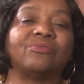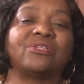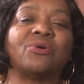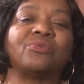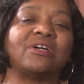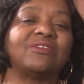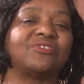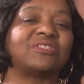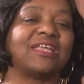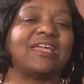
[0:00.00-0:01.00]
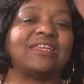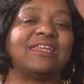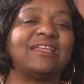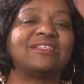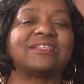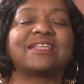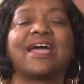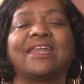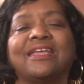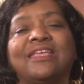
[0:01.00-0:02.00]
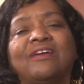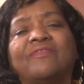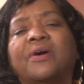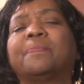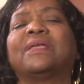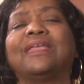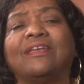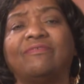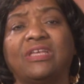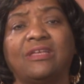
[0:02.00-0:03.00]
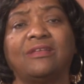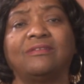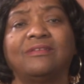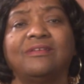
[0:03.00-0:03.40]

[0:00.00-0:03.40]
don't understand, and they just kind of give up and give in.